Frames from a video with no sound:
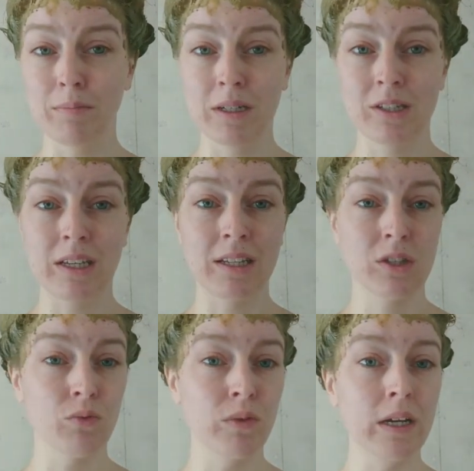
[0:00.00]
My skin
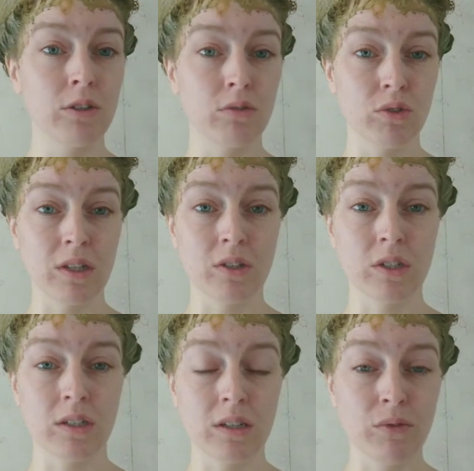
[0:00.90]
is way too
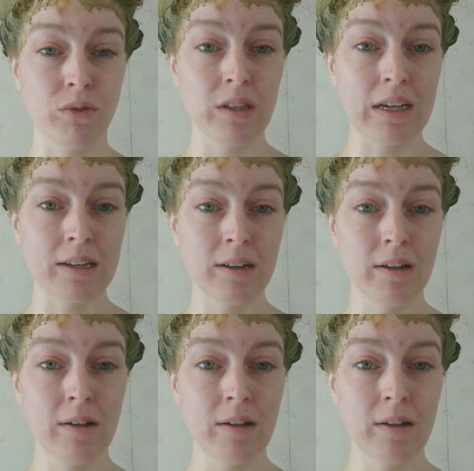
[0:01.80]
sensitive for that.